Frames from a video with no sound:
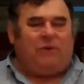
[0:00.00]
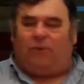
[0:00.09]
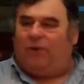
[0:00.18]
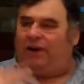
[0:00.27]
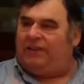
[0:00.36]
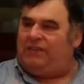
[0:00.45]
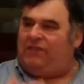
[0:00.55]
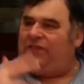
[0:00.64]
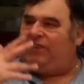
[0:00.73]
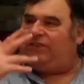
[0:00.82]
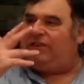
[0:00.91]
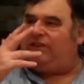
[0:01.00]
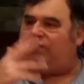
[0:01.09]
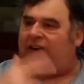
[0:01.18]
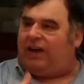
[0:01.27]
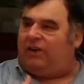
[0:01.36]
One is the
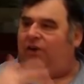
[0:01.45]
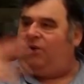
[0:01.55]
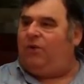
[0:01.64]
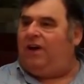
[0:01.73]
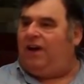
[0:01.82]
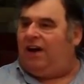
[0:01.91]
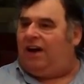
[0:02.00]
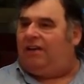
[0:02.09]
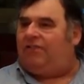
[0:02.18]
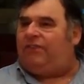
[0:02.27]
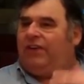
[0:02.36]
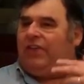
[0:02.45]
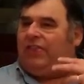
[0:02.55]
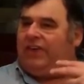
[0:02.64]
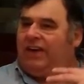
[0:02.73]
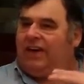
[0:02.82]
shadow of
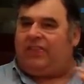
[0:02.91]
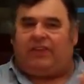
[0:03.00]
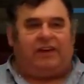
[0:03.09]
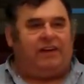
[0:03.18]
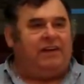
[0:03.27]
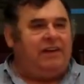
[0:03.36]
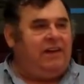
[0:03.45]
the other.